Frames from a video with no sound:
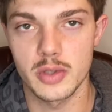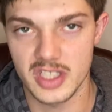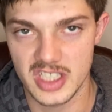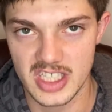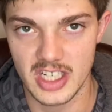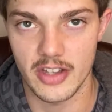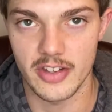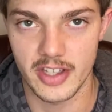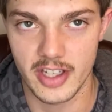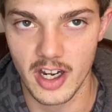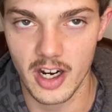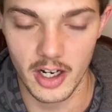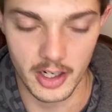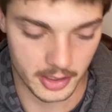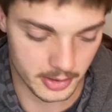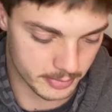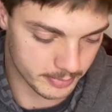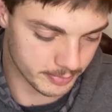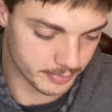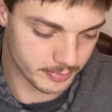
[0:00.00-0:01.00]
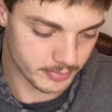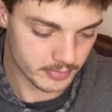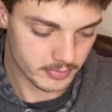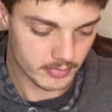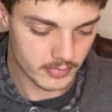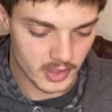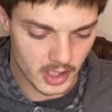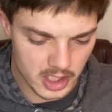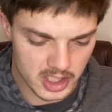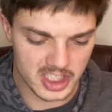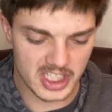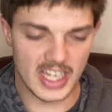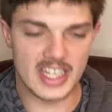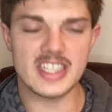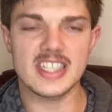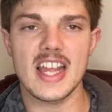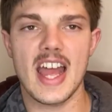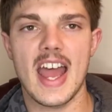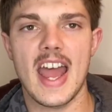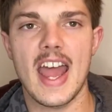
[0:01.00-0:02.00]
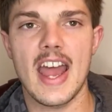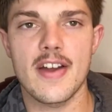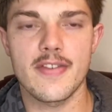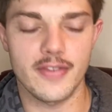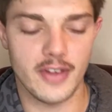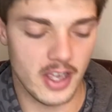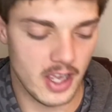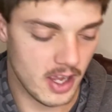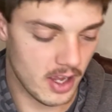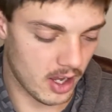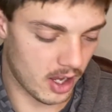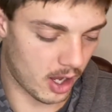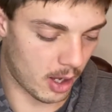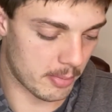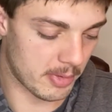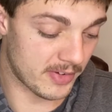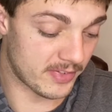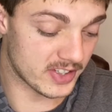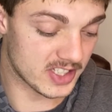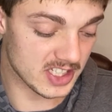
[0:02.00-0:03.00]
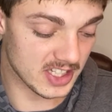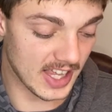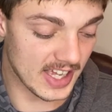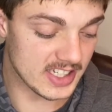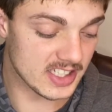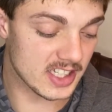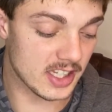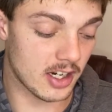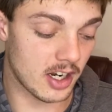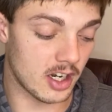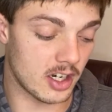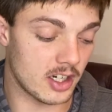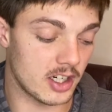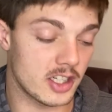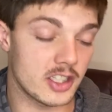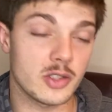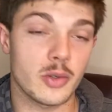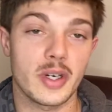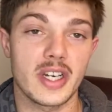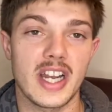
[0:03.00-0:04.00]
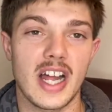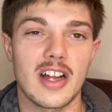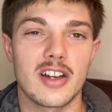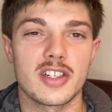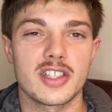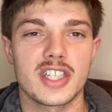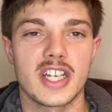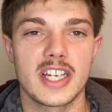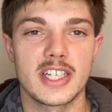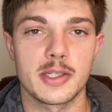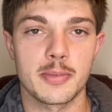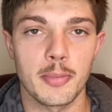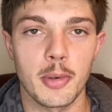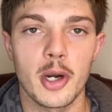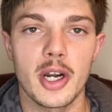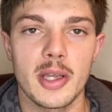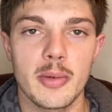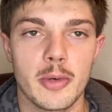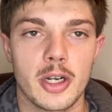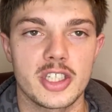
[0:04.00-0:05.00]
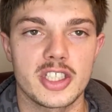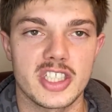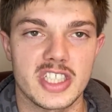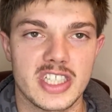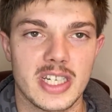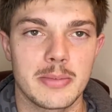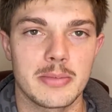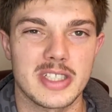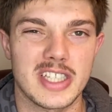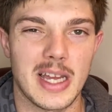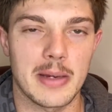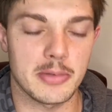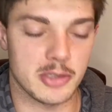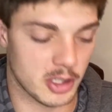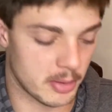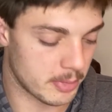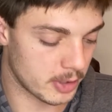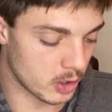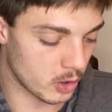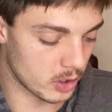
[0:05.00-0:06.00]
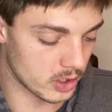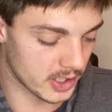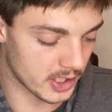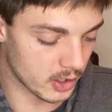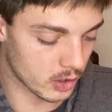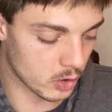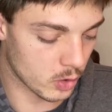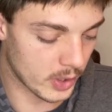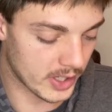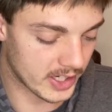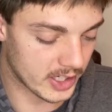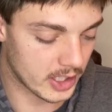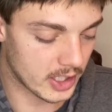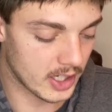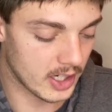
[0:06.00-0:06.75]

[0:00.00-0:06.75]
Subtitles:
sell the card. So that's that half. If it's less than $120, it's pretty much the same steps. So I'm going to go a little quicker.